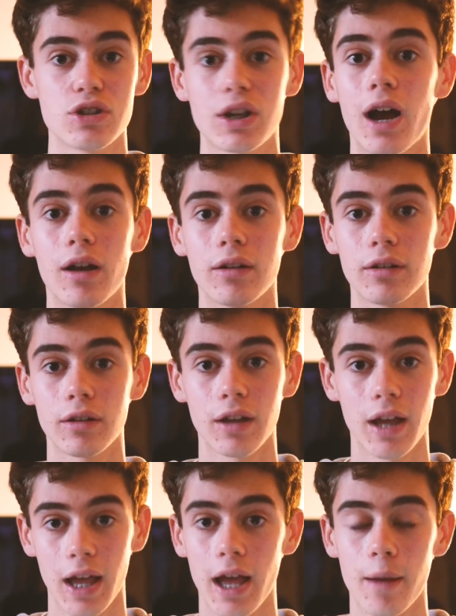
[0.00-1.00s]
You
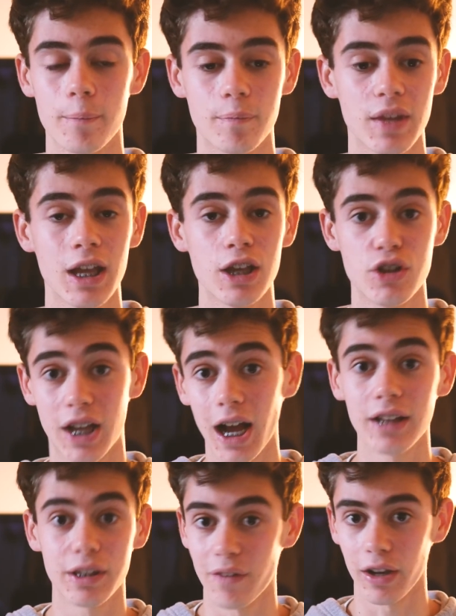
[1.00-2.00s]

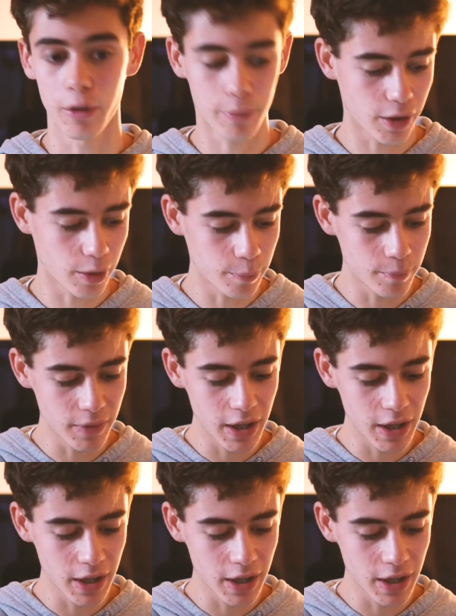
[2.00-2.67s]
can't develop them.